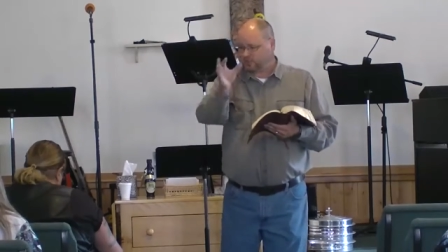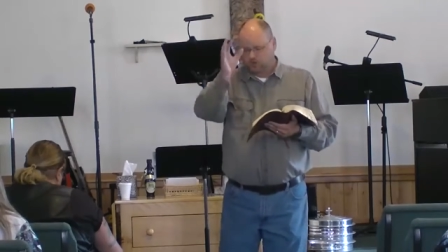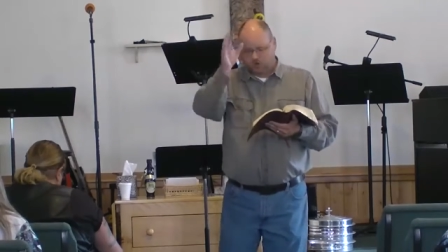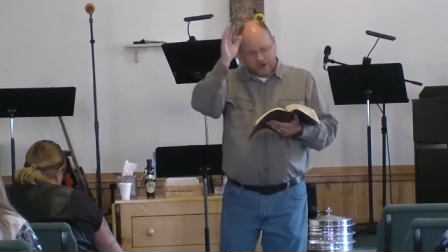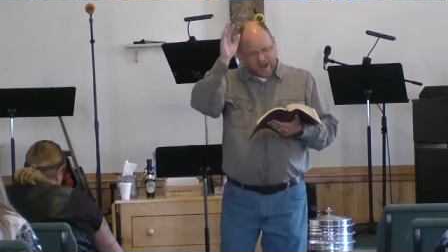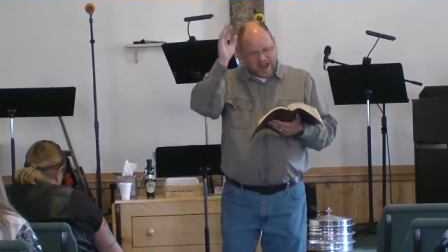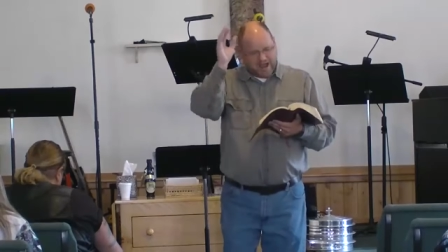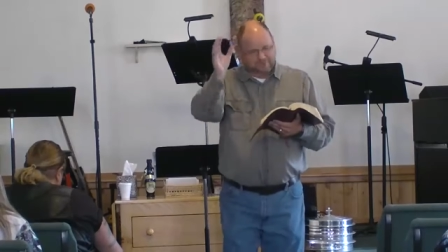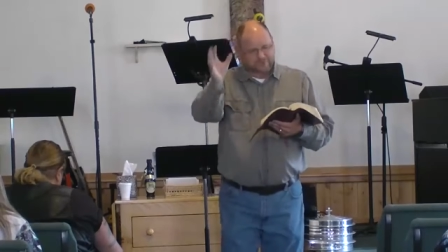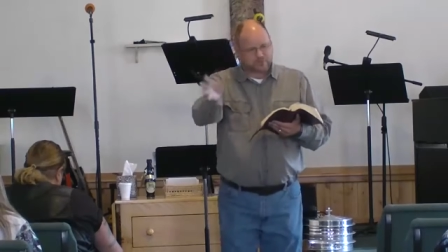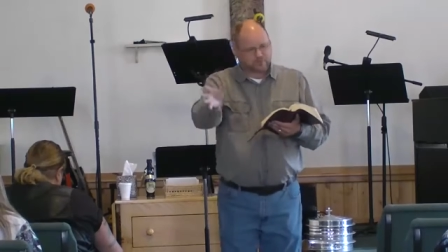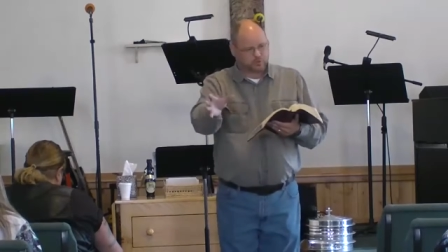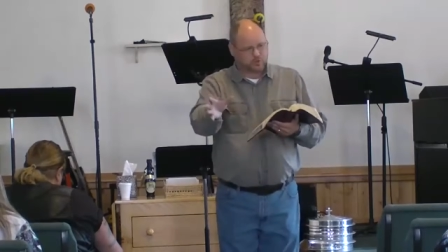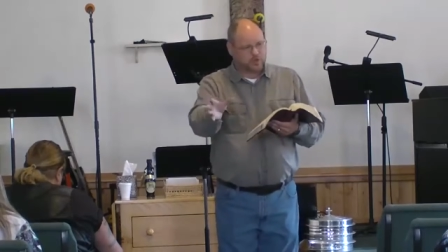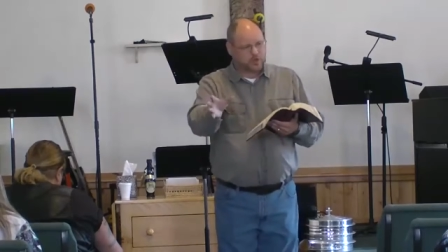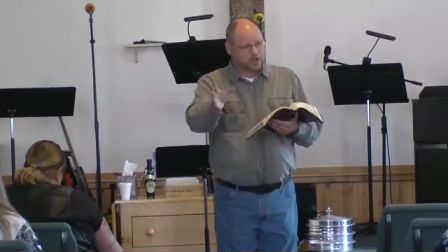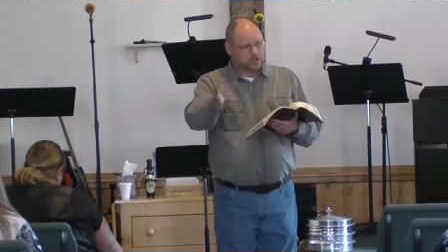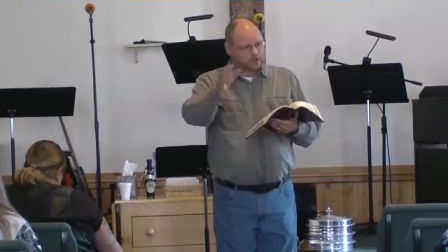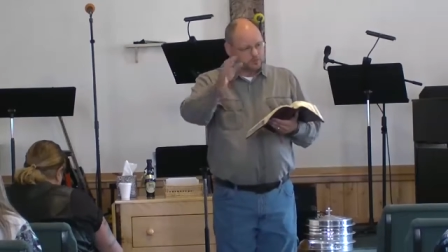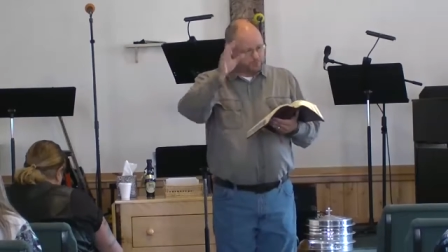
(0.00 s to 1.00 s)
You have
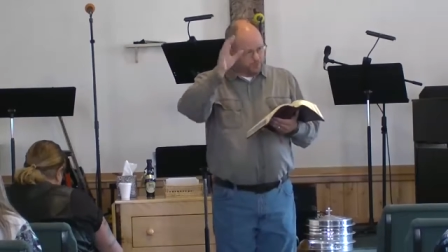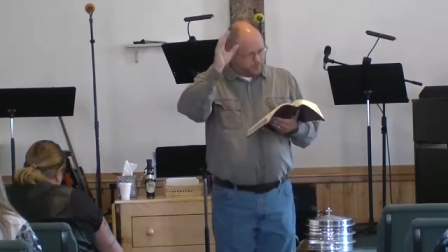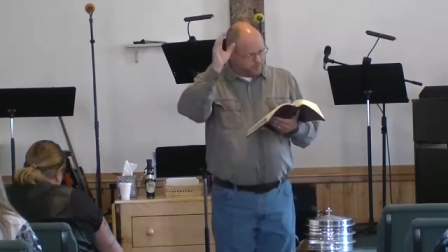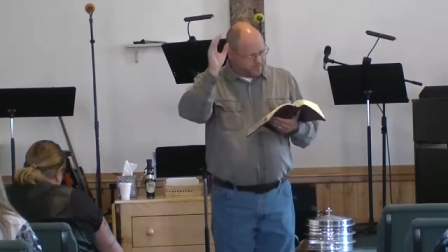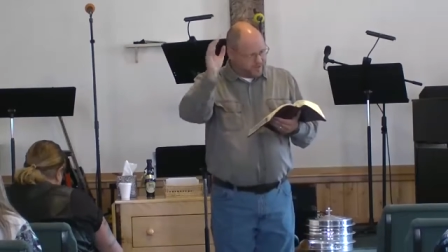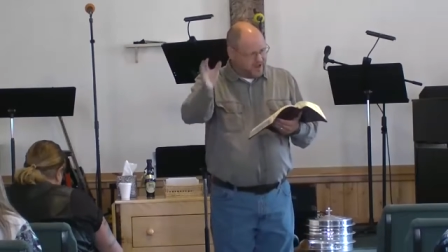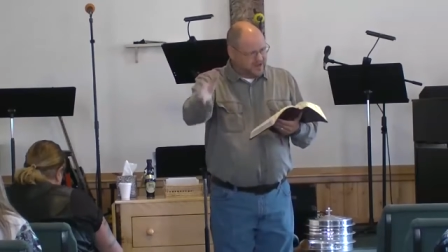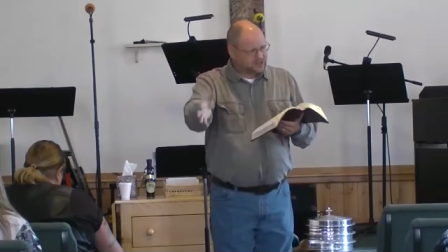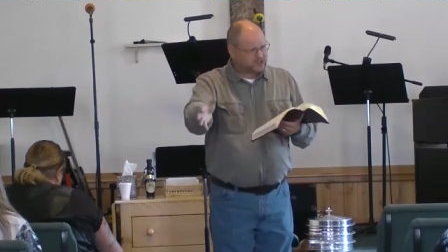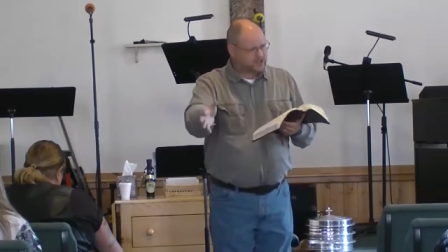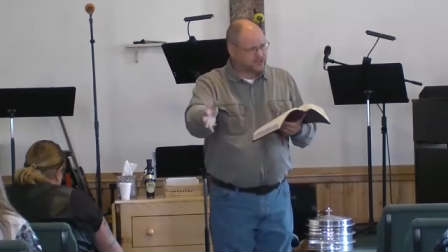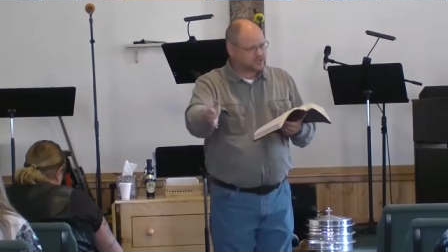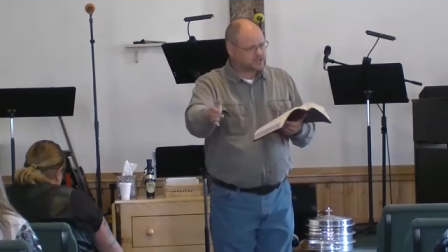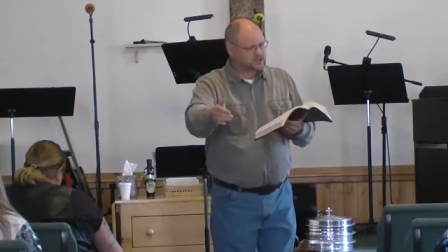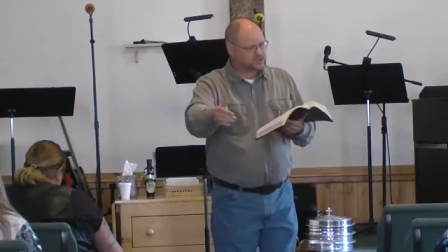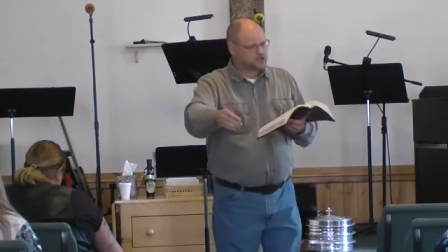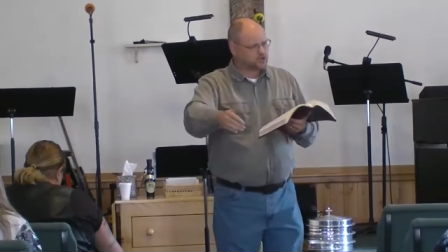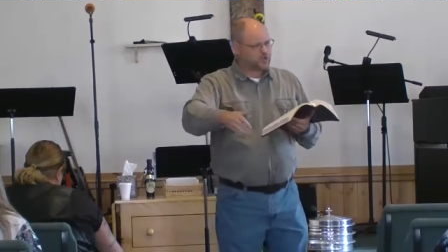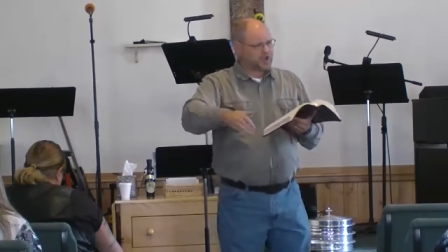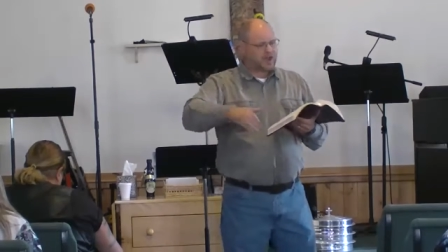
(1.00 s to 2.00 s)
to provide
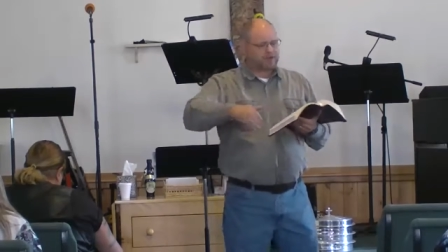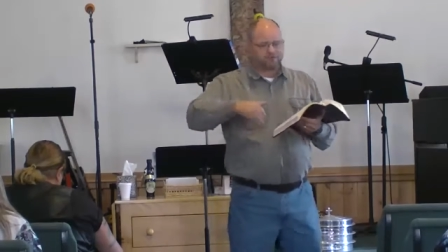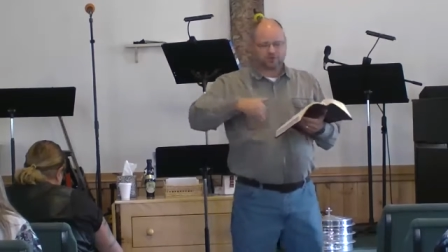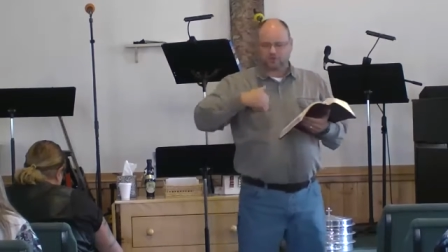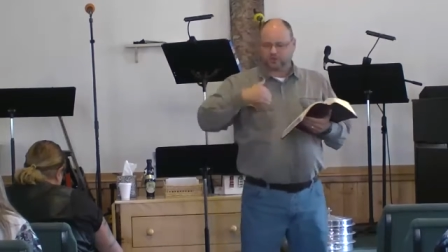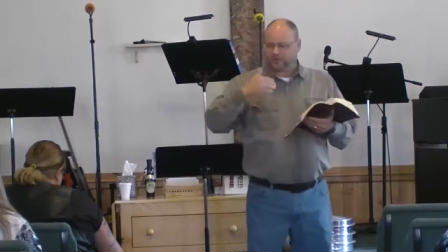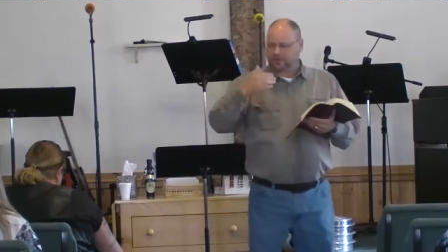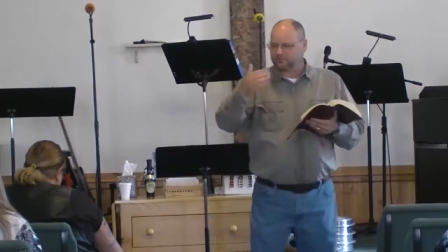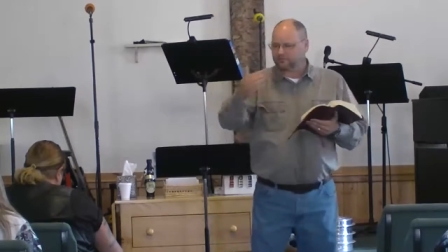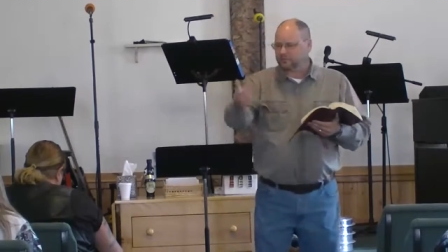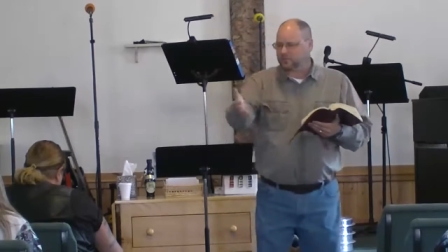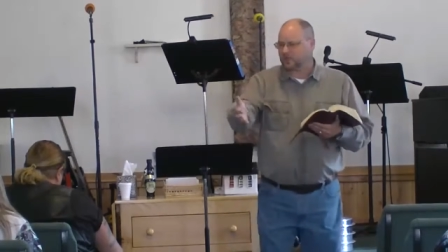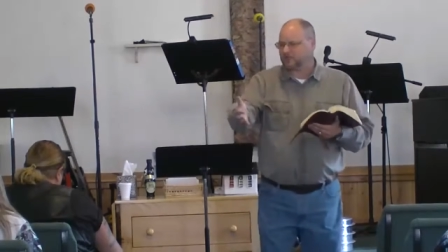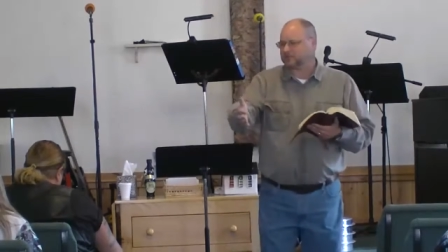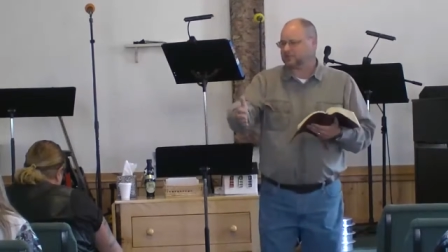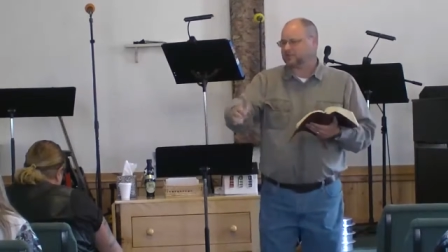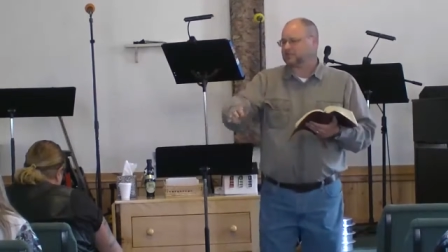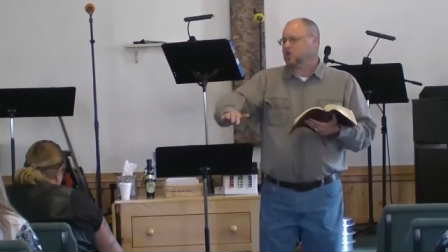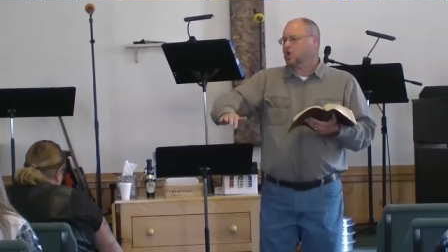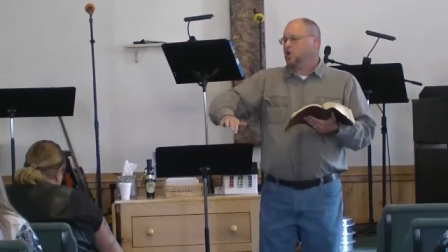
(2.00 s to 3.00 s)
justice. You have to give
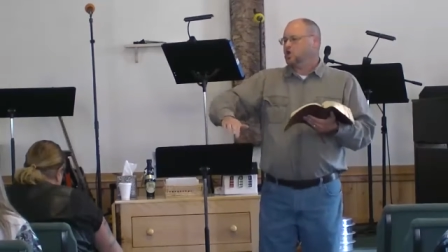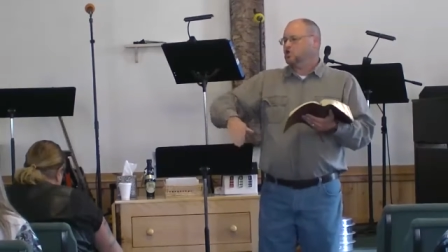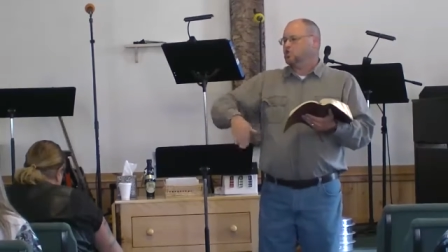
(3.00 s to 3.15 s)
justice.